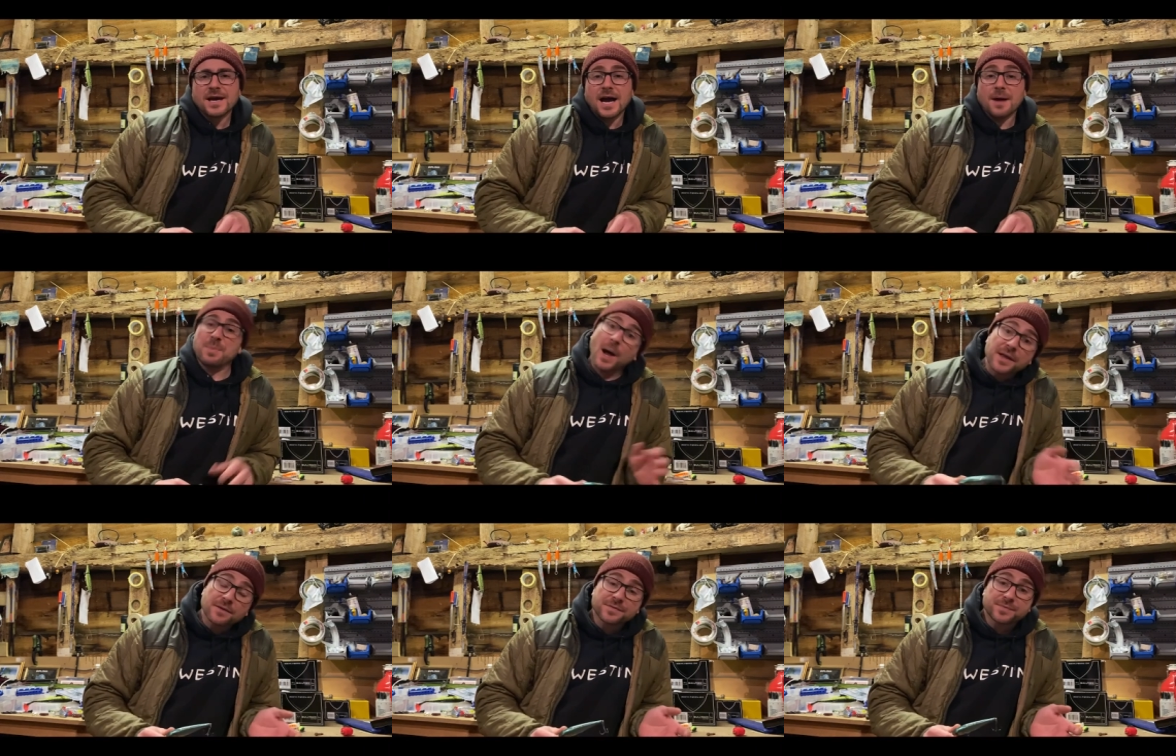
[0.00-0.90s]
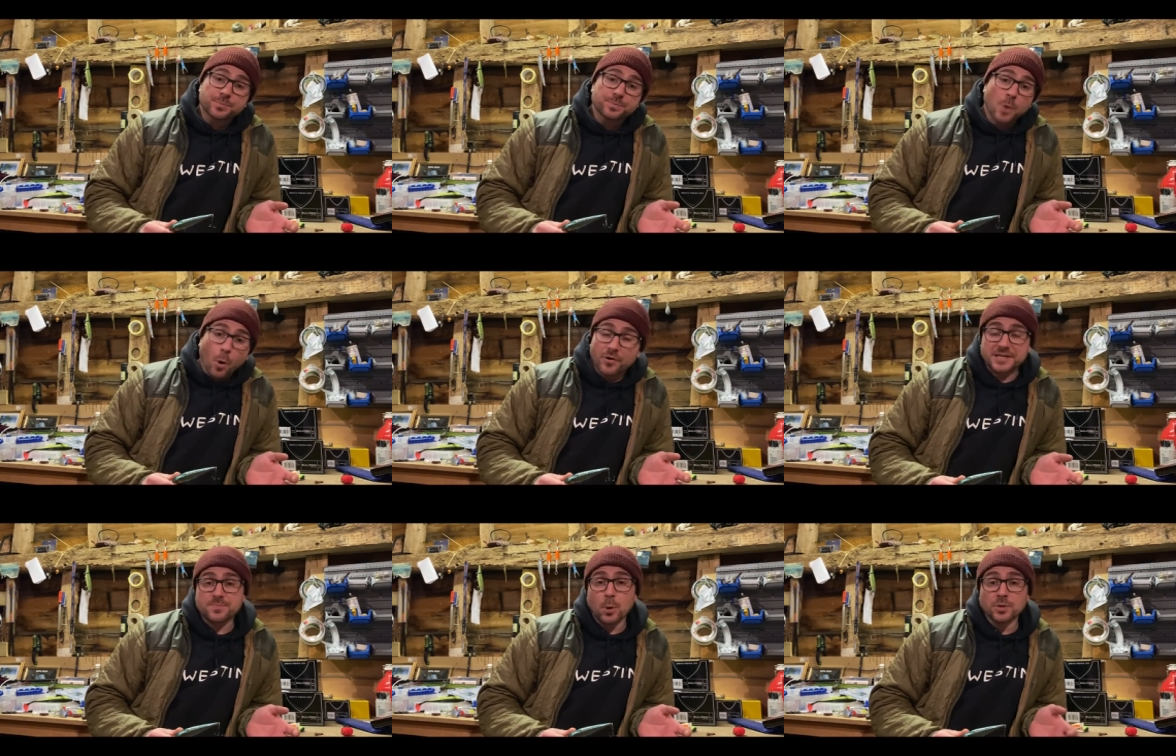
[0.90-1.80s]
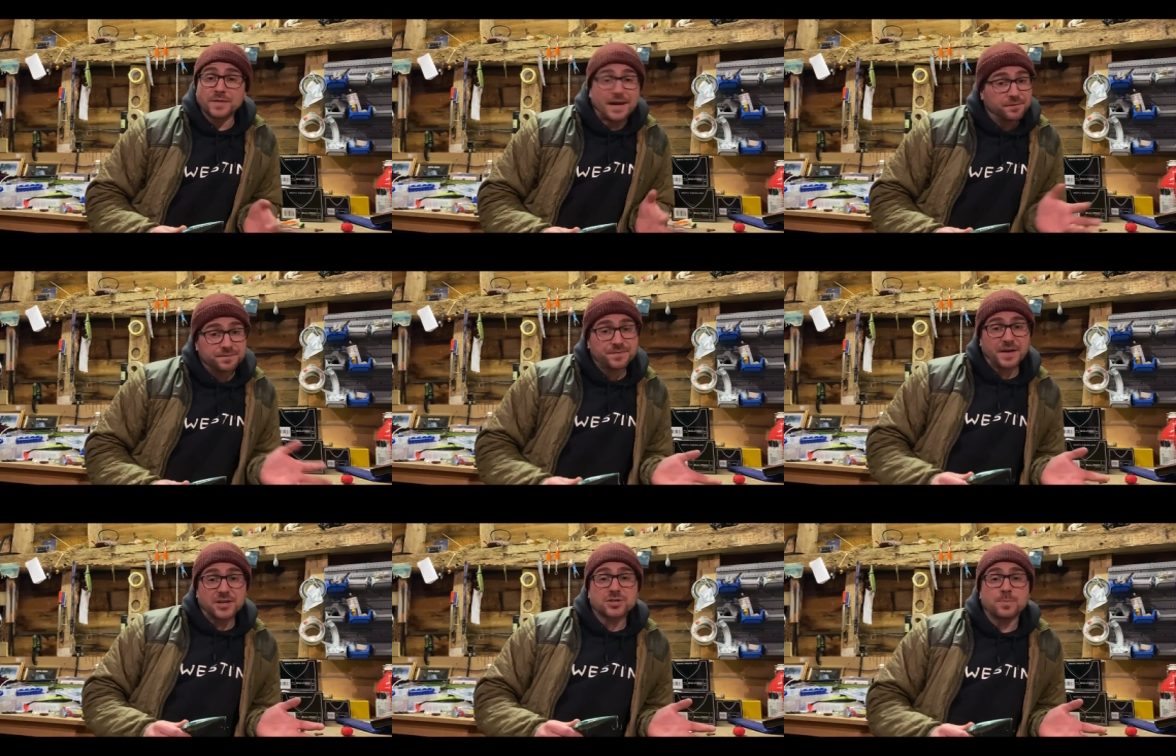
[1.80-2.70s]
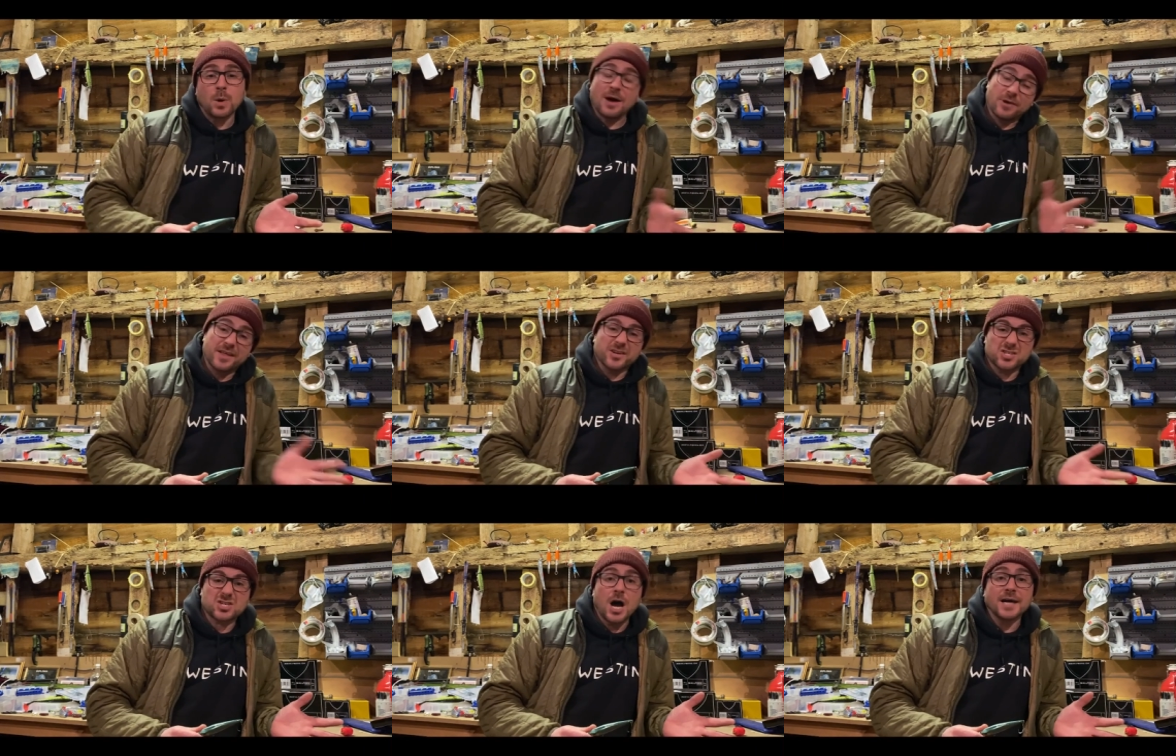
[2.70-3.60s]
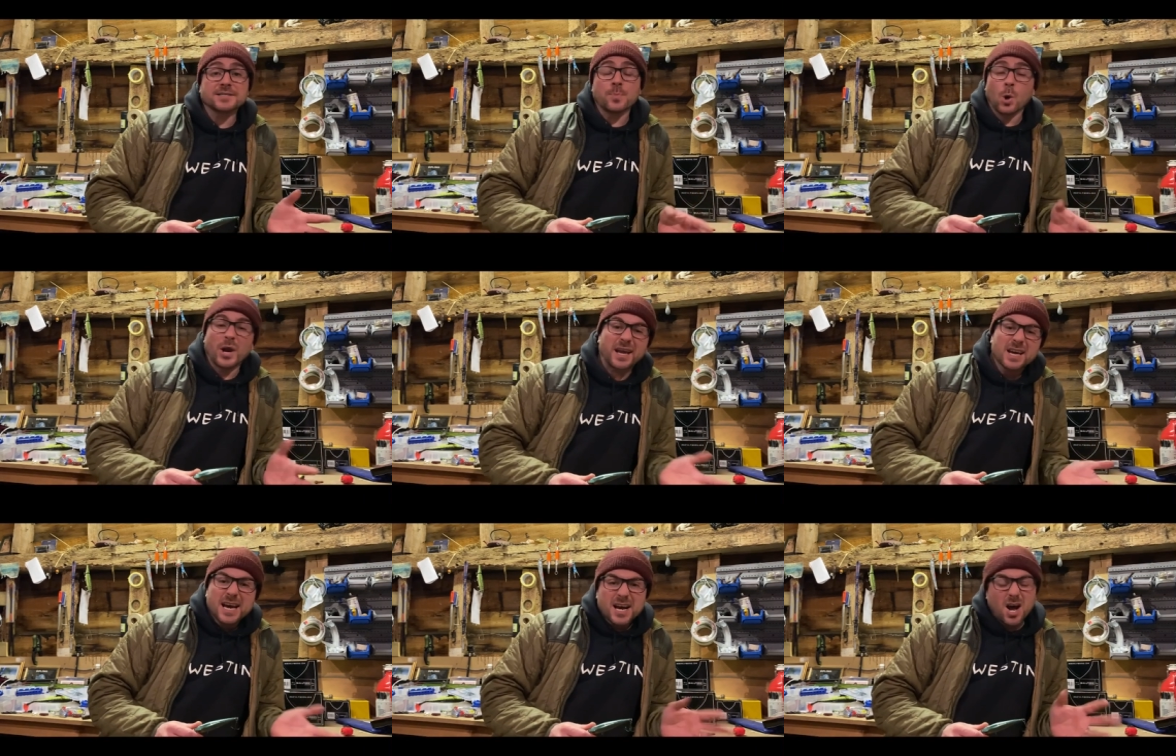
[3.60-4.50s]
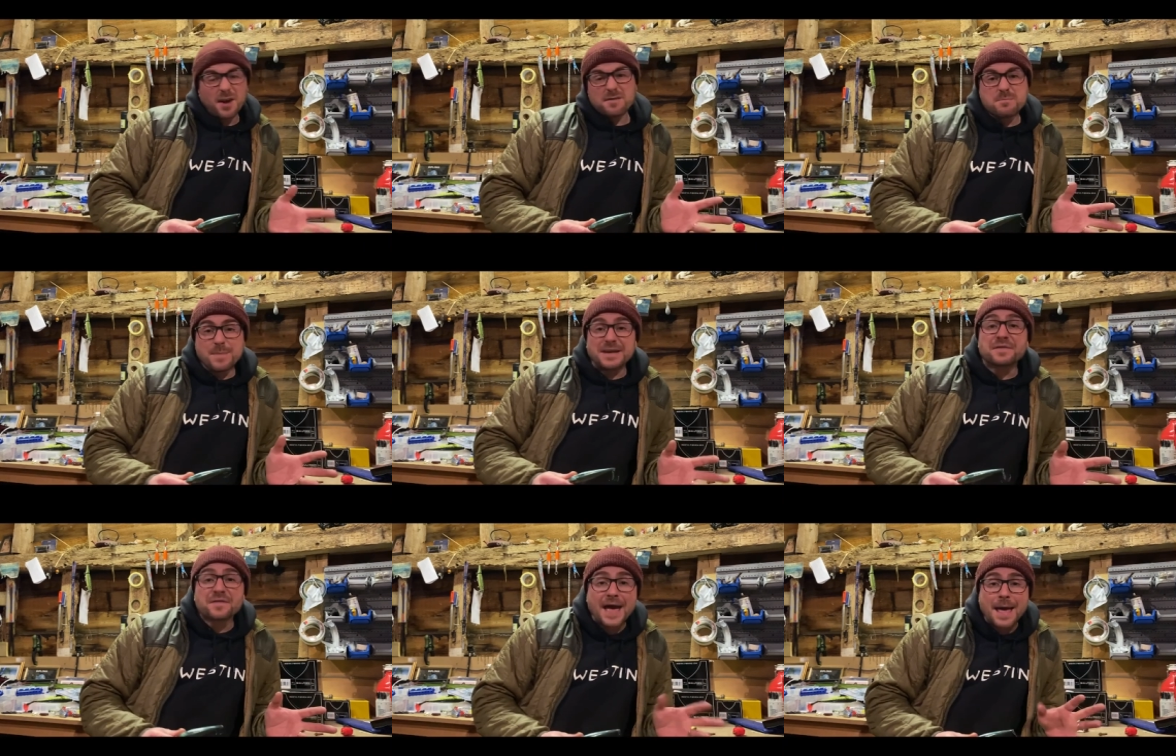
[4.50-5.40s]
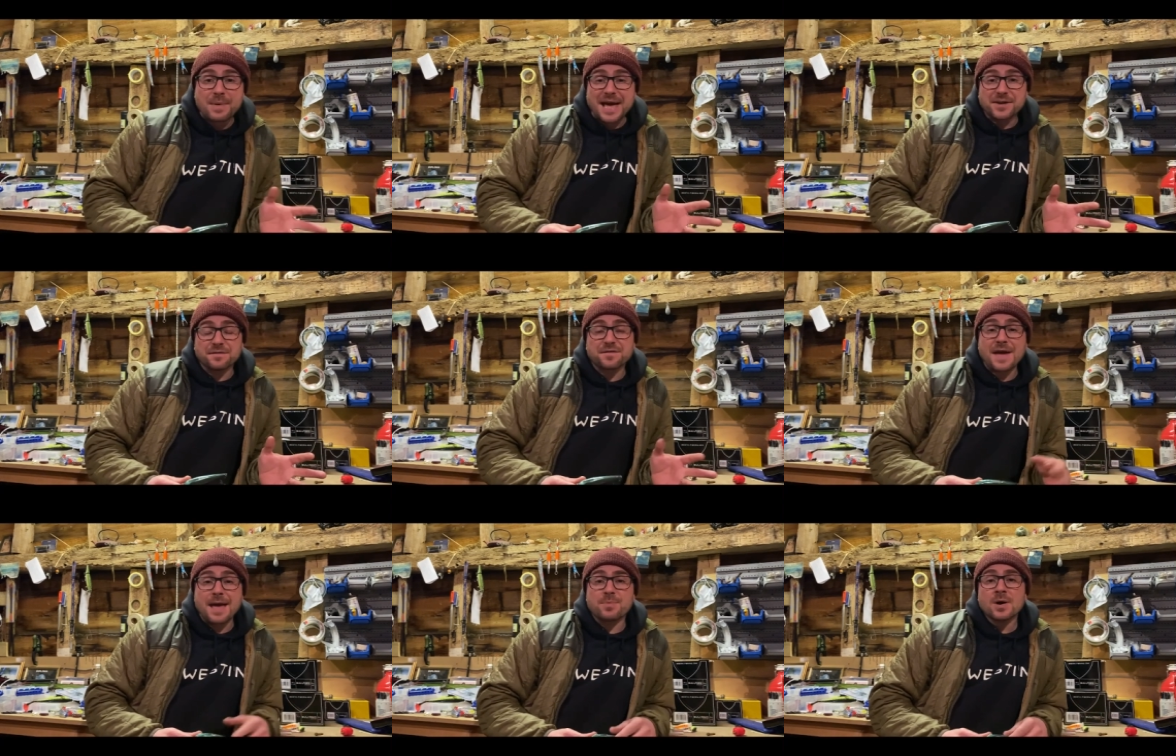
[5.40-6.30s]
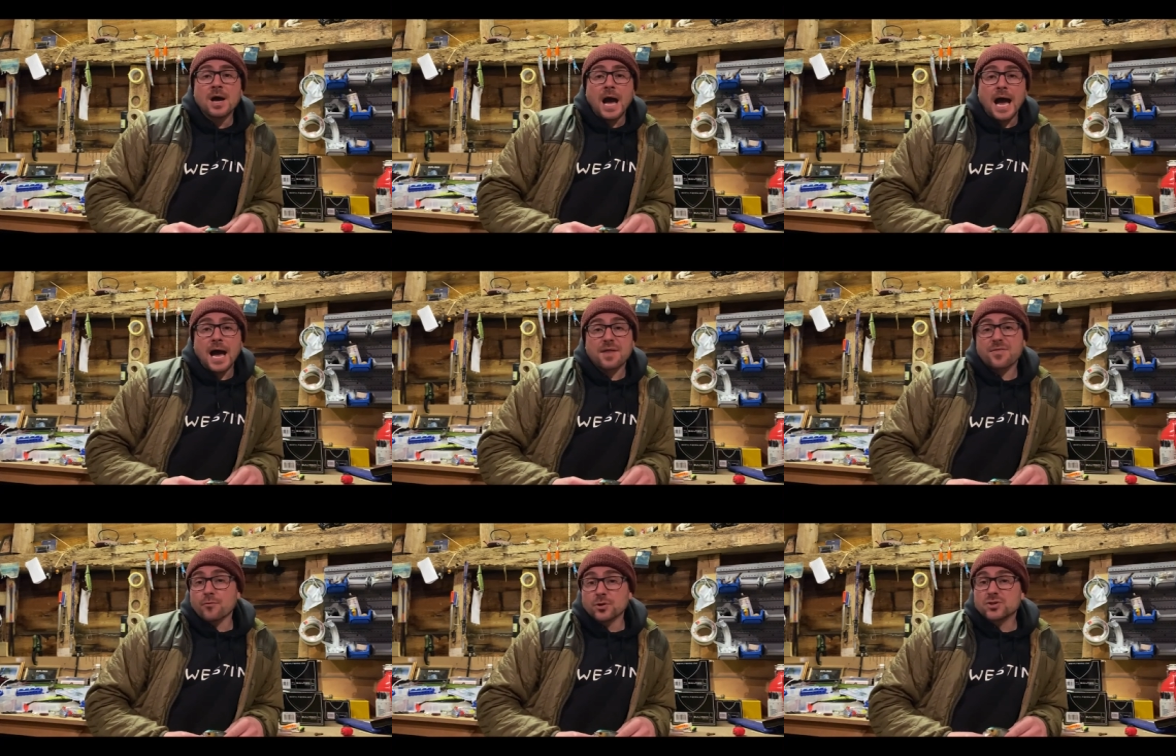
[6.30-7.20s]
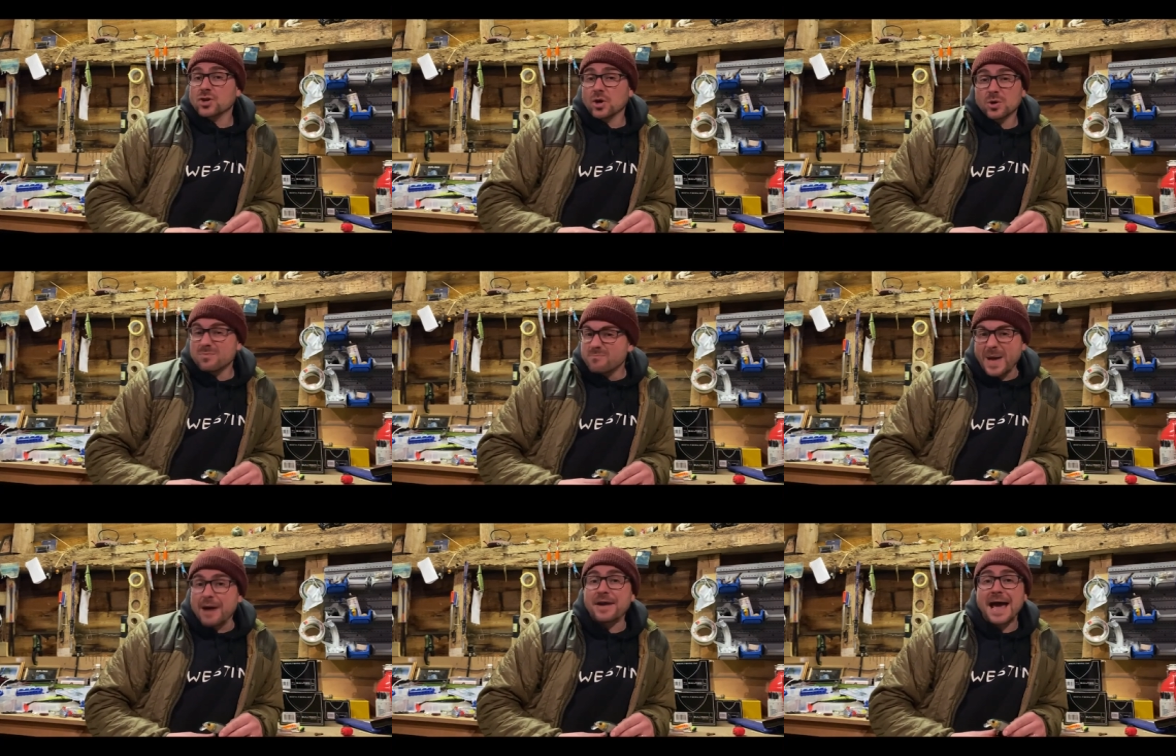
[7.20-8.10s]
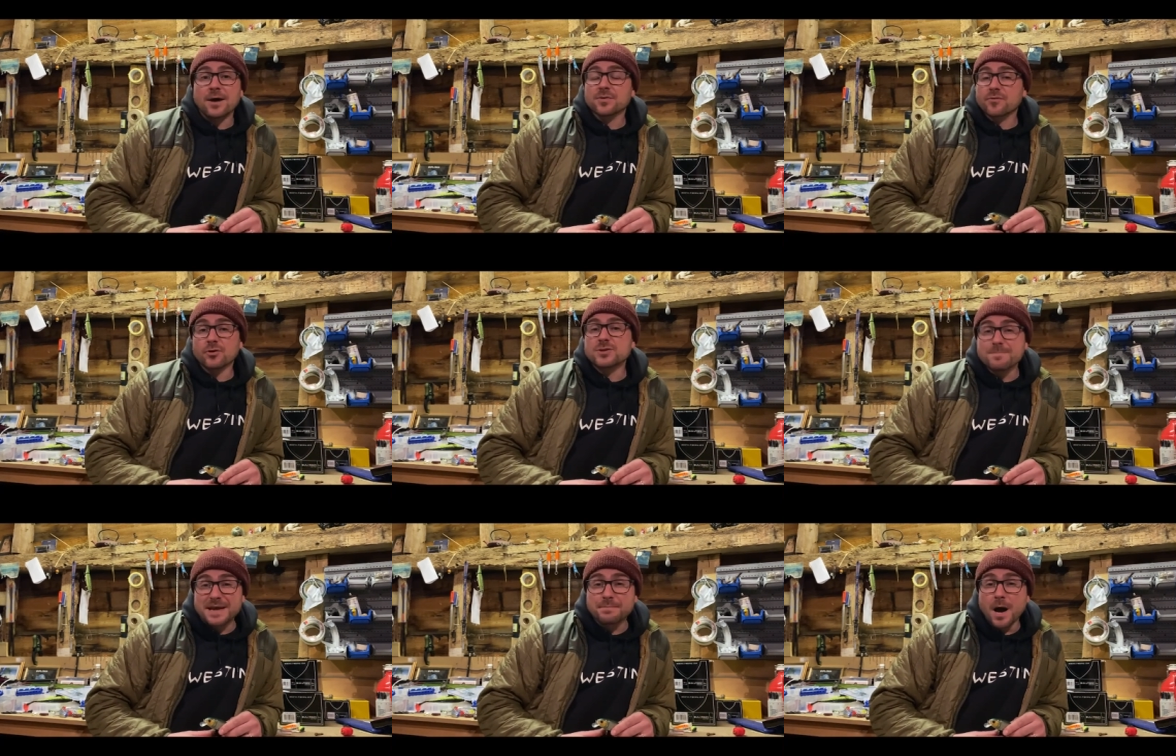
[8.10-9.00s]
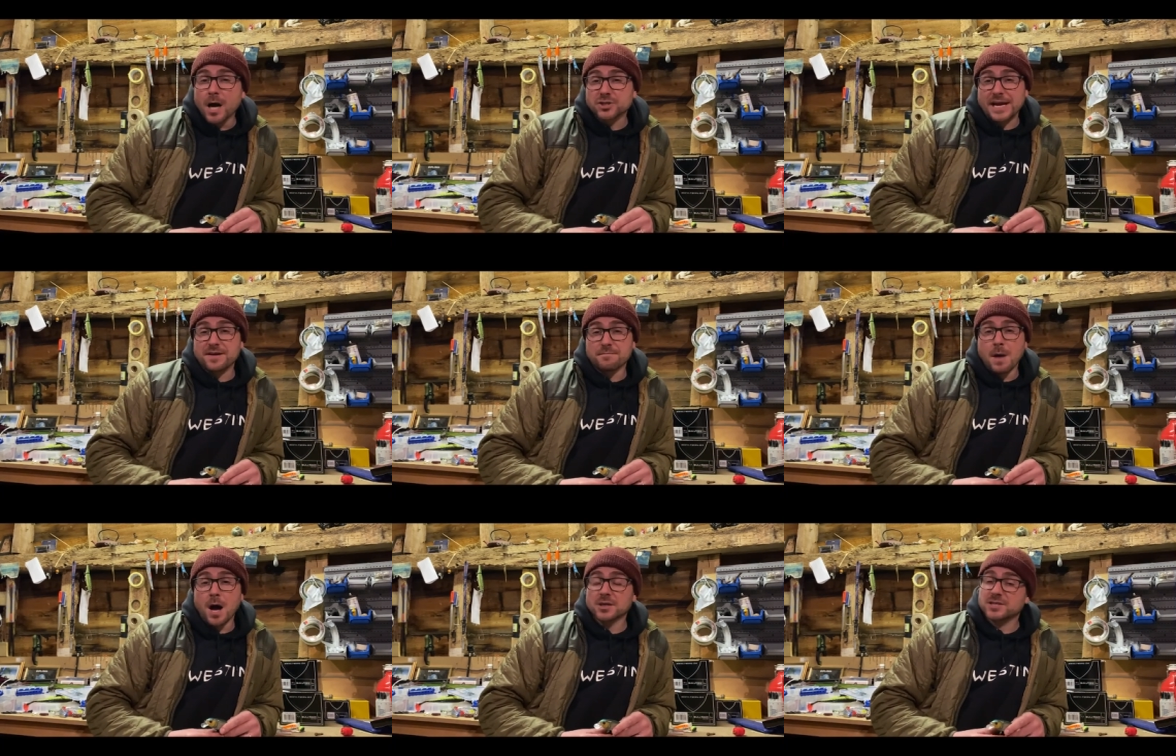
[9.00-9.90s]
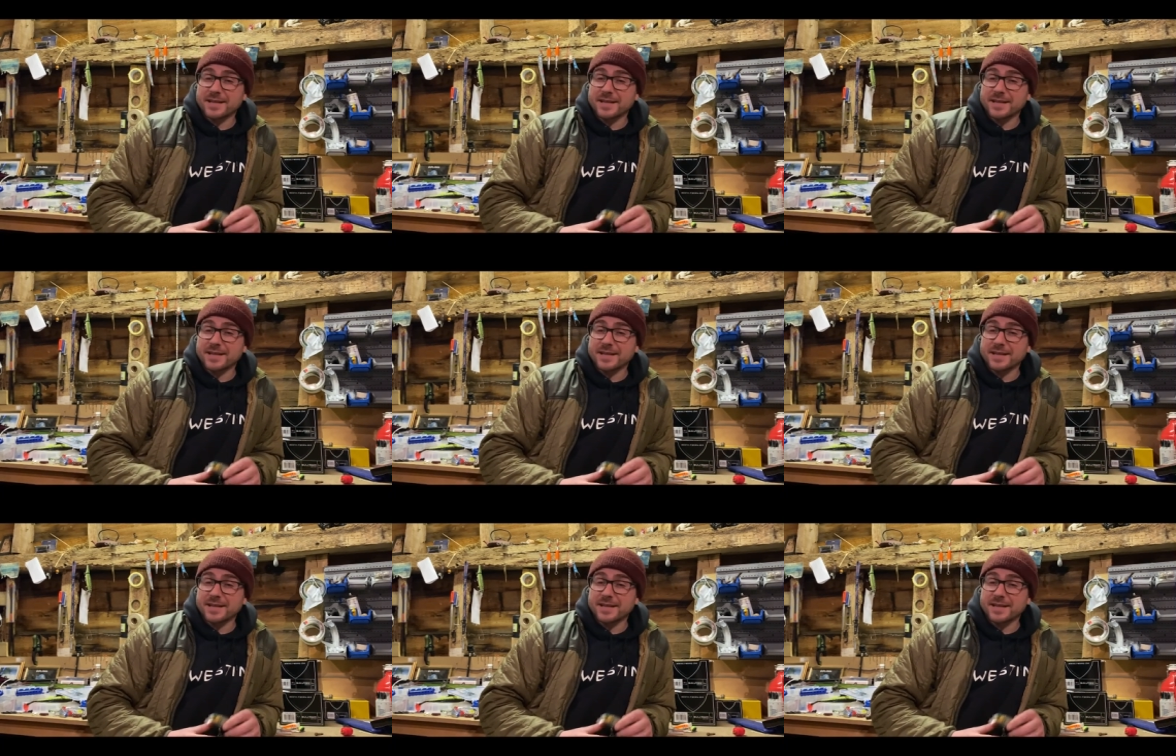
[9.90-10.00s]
Pike have already spawned. They've finished, they started spawning kind of mid-Feb, end of Feb, through to about now, through to mid-March, end of March.